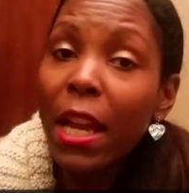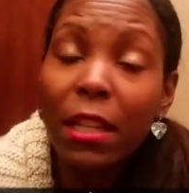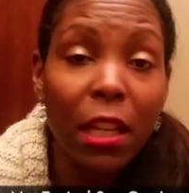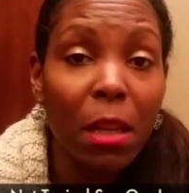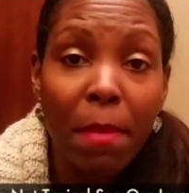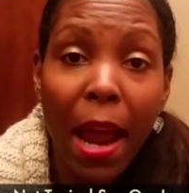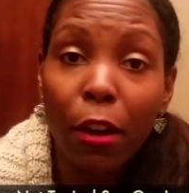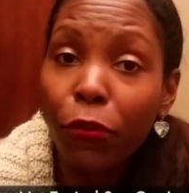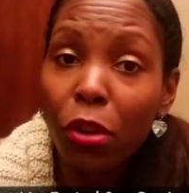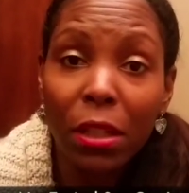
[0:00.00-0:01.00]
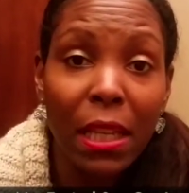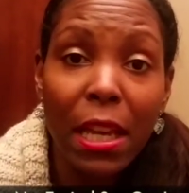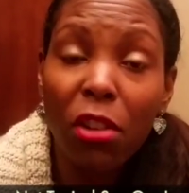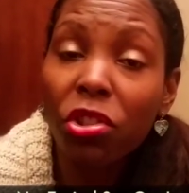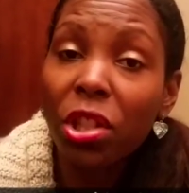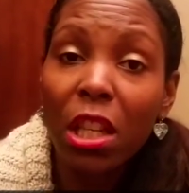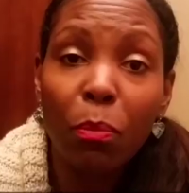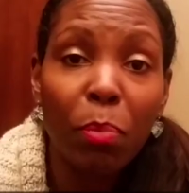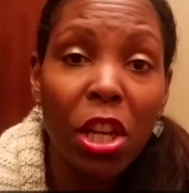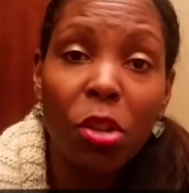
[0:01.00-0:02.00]
It doesn't matter if you're in TLC,
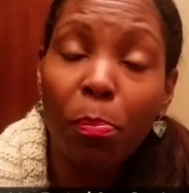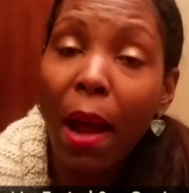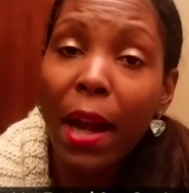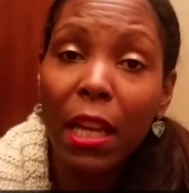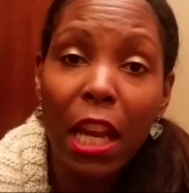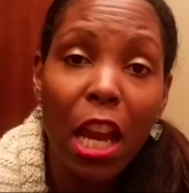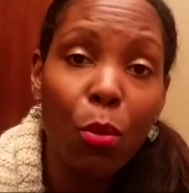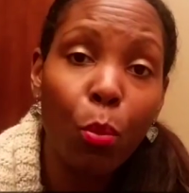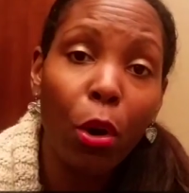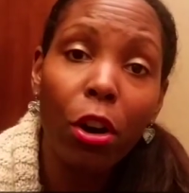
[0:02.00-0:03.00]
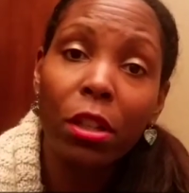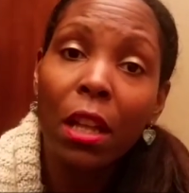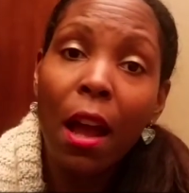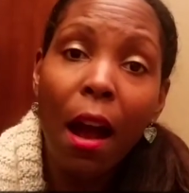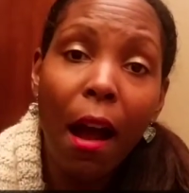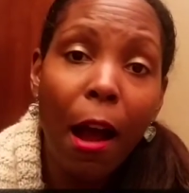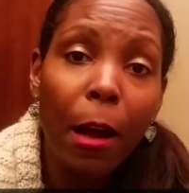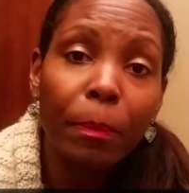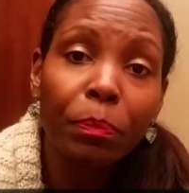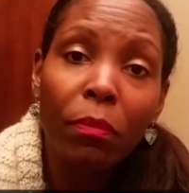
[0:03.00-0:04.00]
Beachbody, it works.
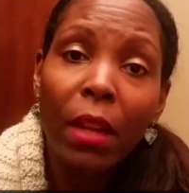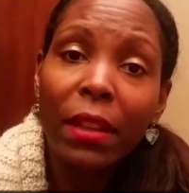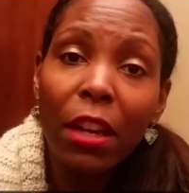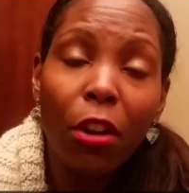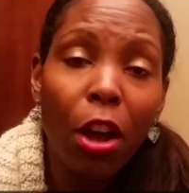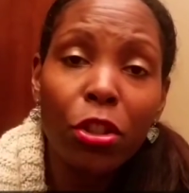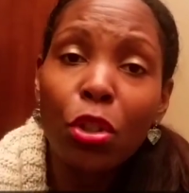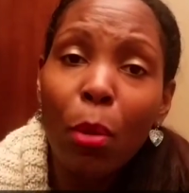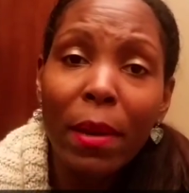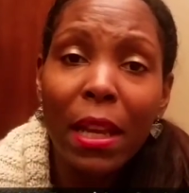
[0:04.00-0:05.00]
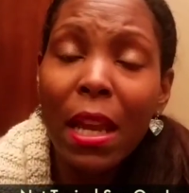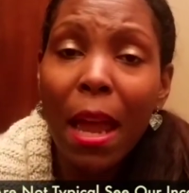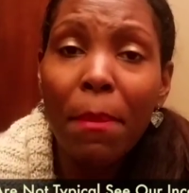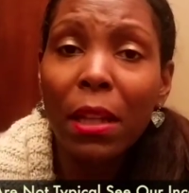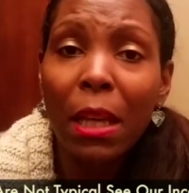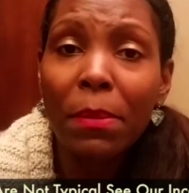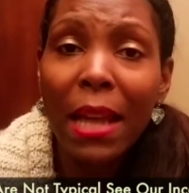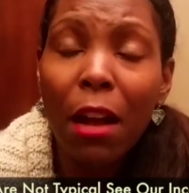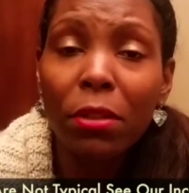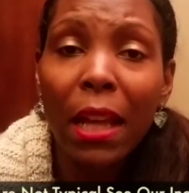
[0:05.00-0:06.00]
Um, there are so many
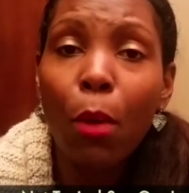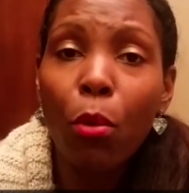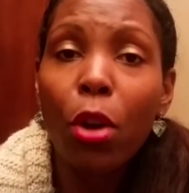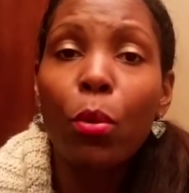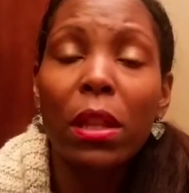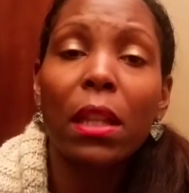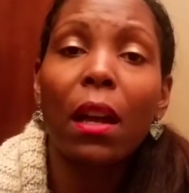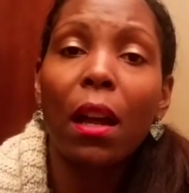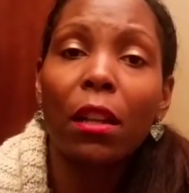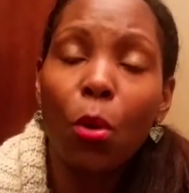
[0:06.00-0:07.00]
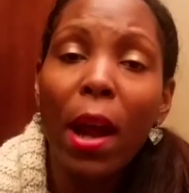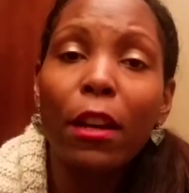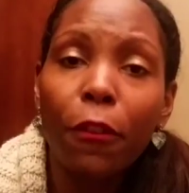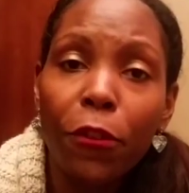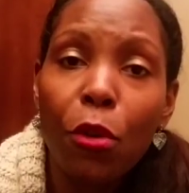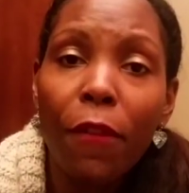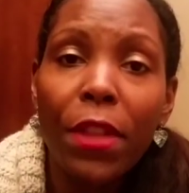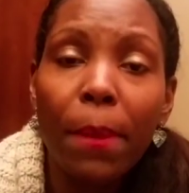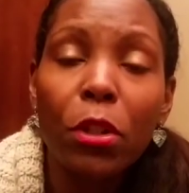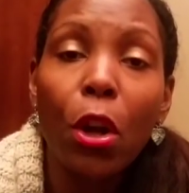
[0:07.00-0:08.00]
MLMs out there. I work with uh, quite a few
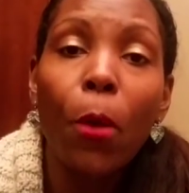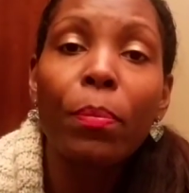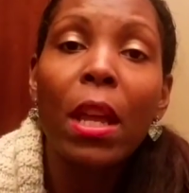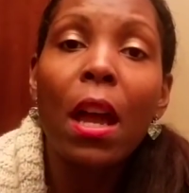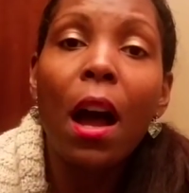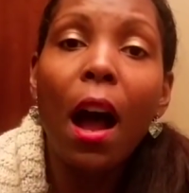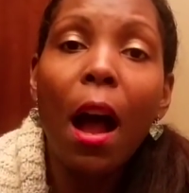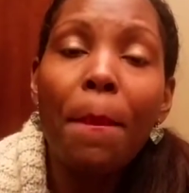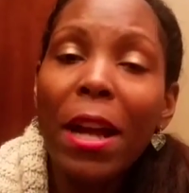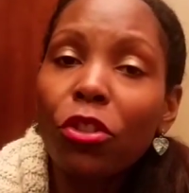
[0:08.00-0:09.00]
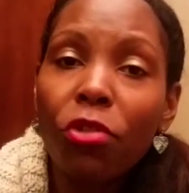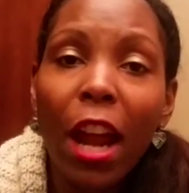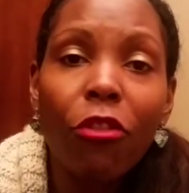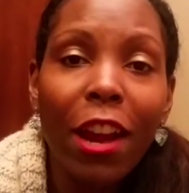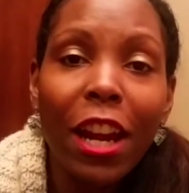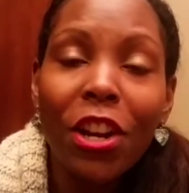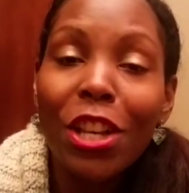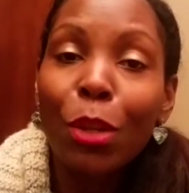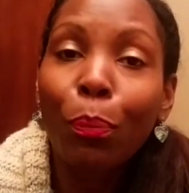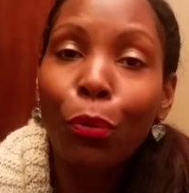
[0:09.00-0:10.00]
of them. So uh, my track record
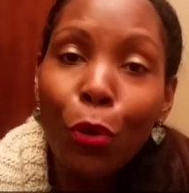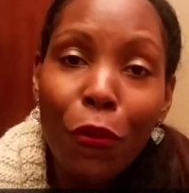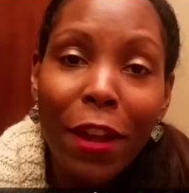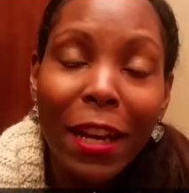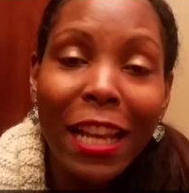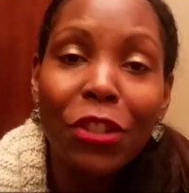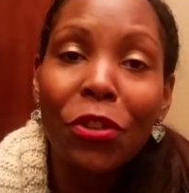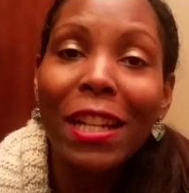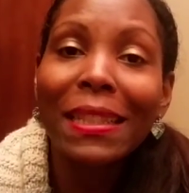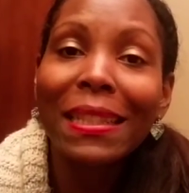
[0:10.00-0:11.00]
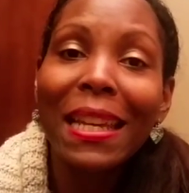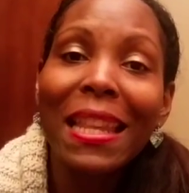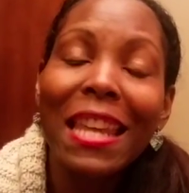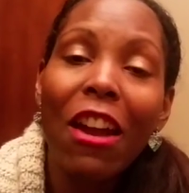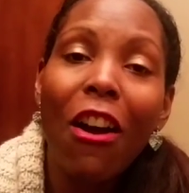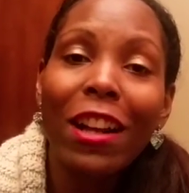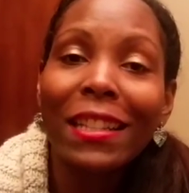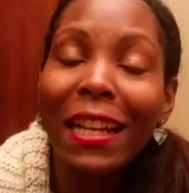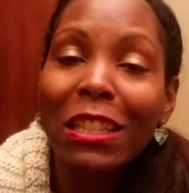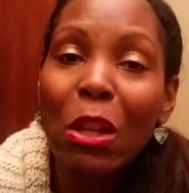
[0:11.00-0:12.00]
is proven. As you can see, there are
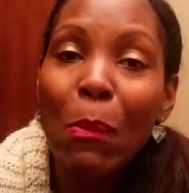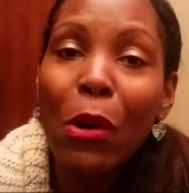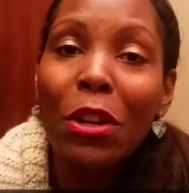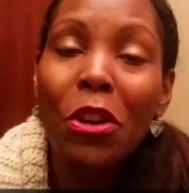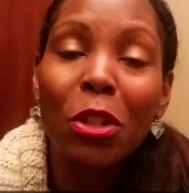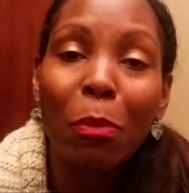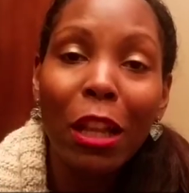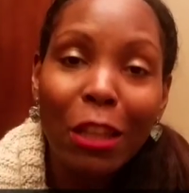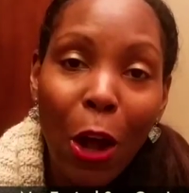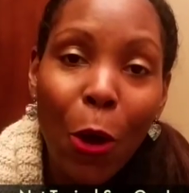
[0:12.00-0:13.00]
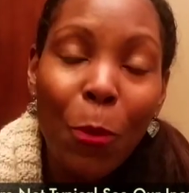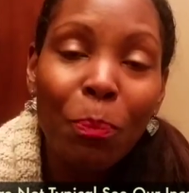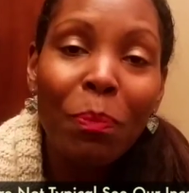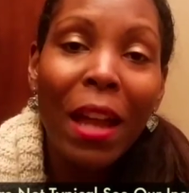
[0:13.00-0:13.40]
testimonials below.